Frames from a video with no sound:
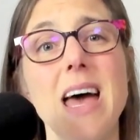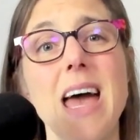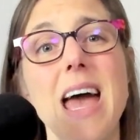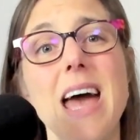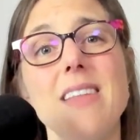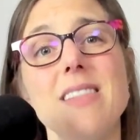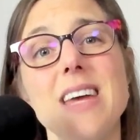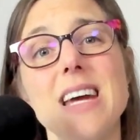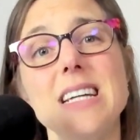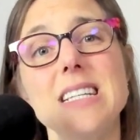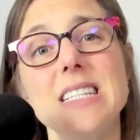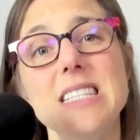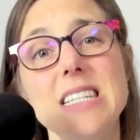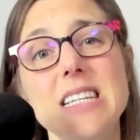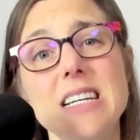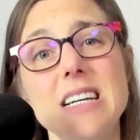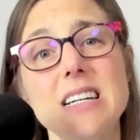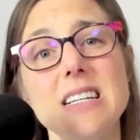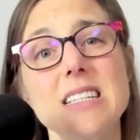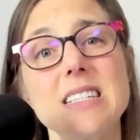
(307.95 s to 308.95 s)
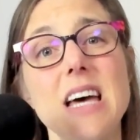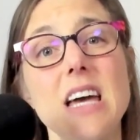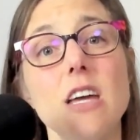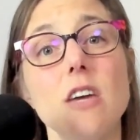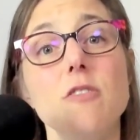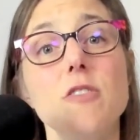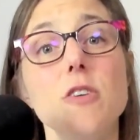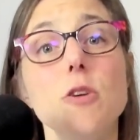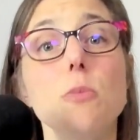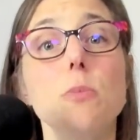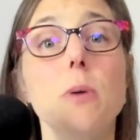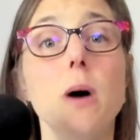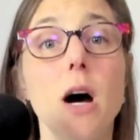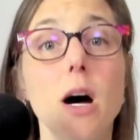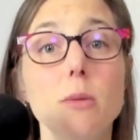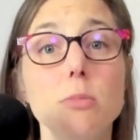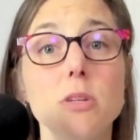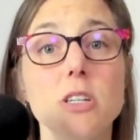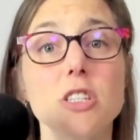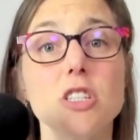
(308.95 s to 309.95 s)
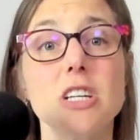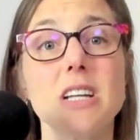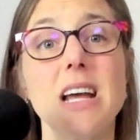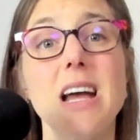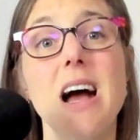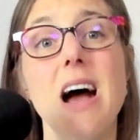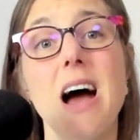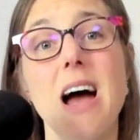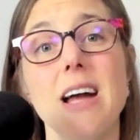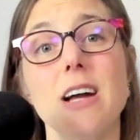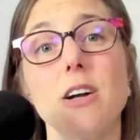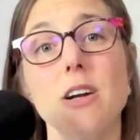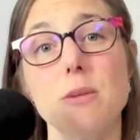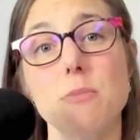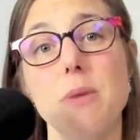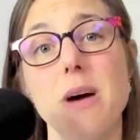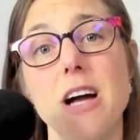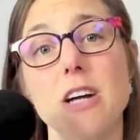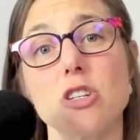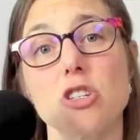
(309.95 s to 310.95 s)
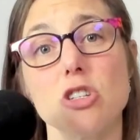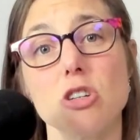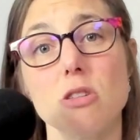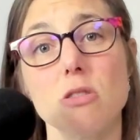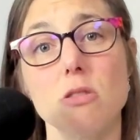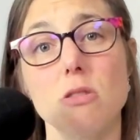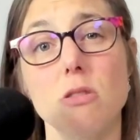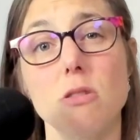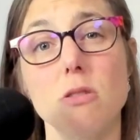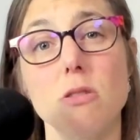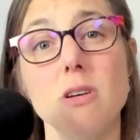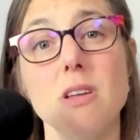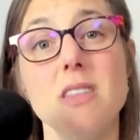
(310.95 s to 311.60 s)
And the idea is that if you publish in a higher impact journal,